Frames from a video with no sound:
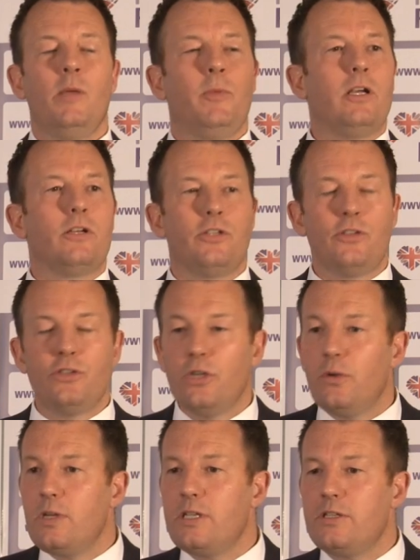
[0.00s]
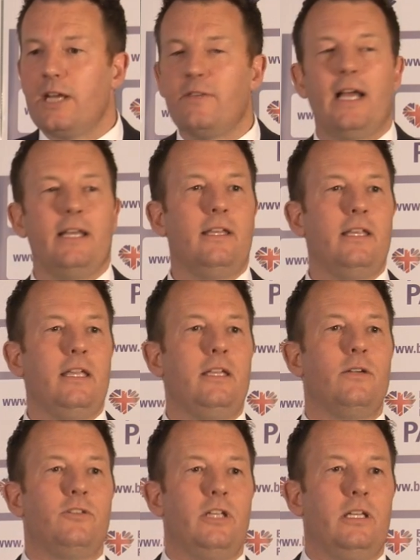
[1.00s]
because as soon as they're granted
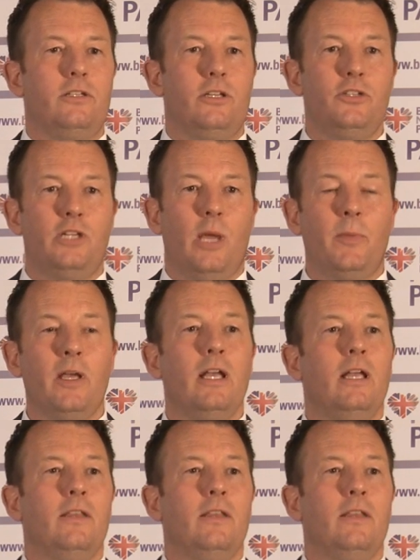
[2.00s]
EU citizenship,